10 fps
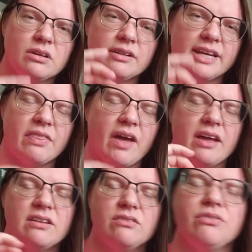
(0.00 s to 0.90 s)
like
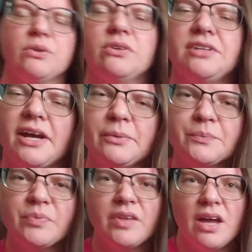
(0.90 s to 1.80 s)
that further down.
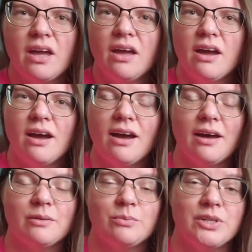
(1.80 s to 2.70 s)

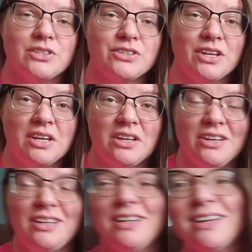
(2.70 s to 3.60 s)
Um, but it's looking
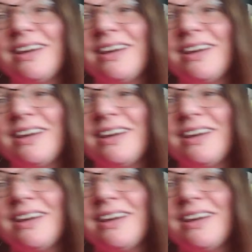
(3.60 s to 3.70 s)
good.